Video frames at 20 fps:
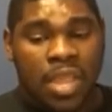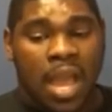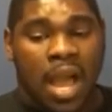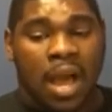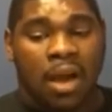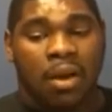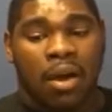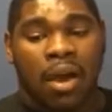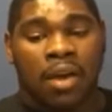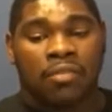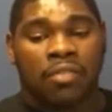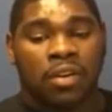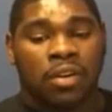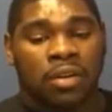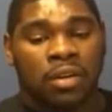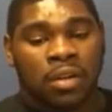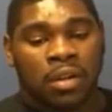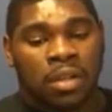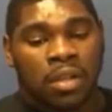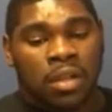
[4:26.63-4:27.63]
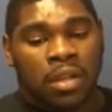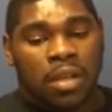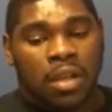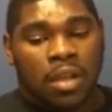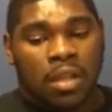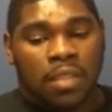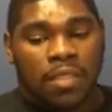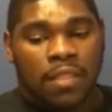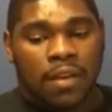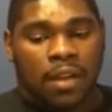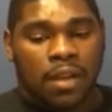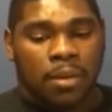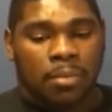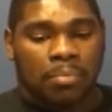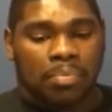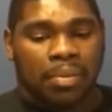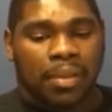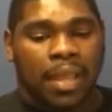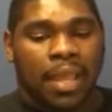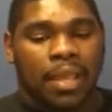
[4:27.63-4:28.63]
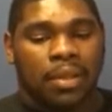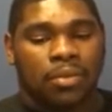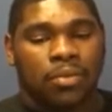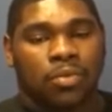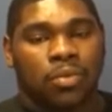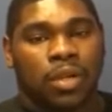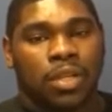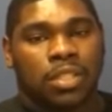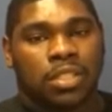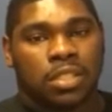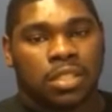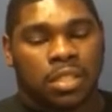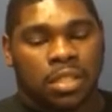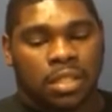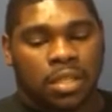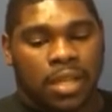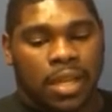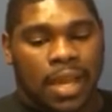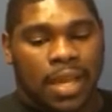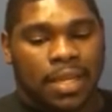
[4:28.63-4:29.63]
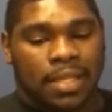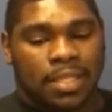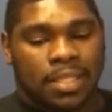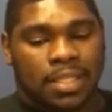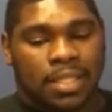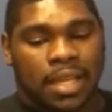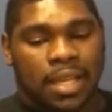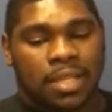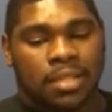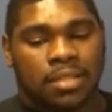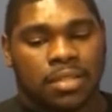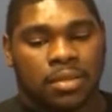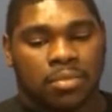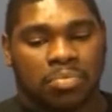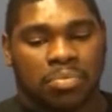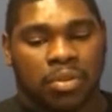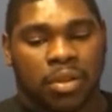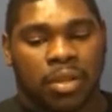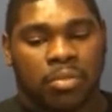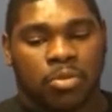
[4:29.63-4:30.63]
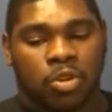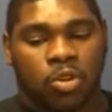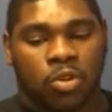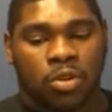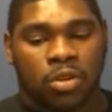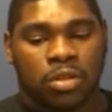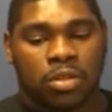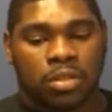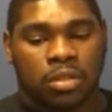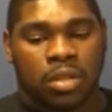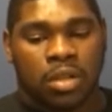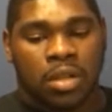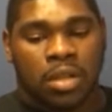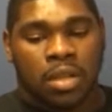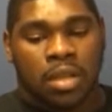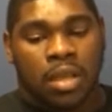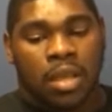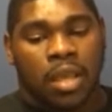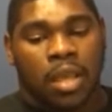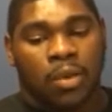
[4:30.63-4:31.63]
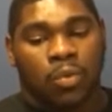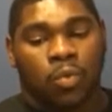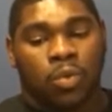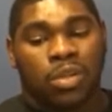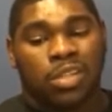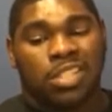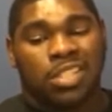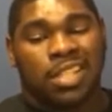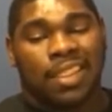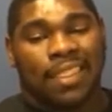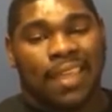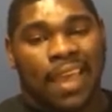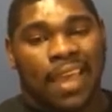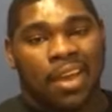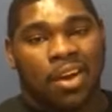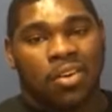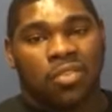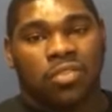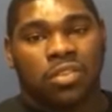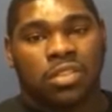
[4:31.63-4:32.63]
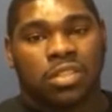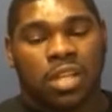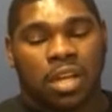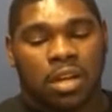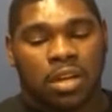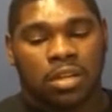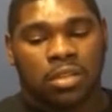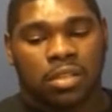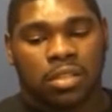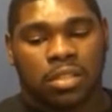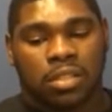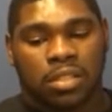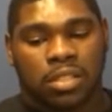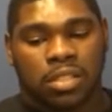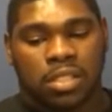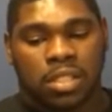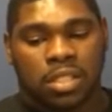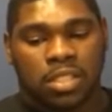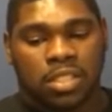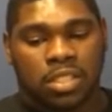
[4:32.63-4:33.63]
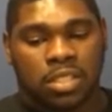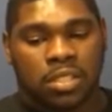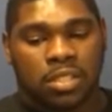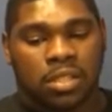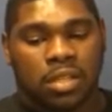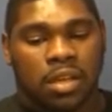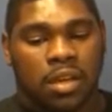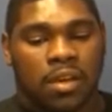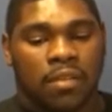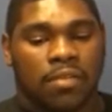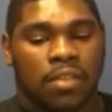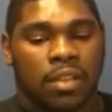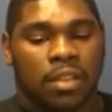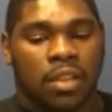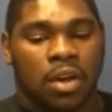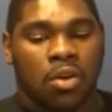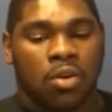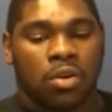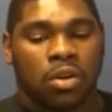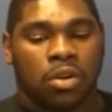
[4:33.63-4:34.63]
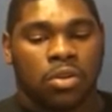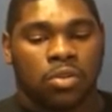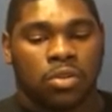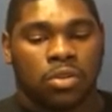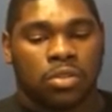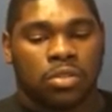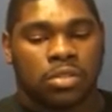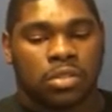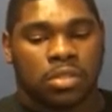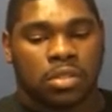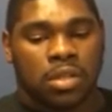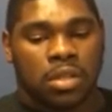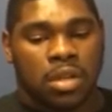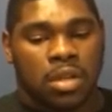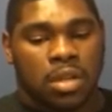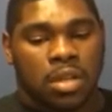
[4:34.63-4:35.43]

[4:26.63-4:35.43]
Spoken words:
However, the complaint reached the United States Supreme Court, in which they overturned the decision of the lower courts.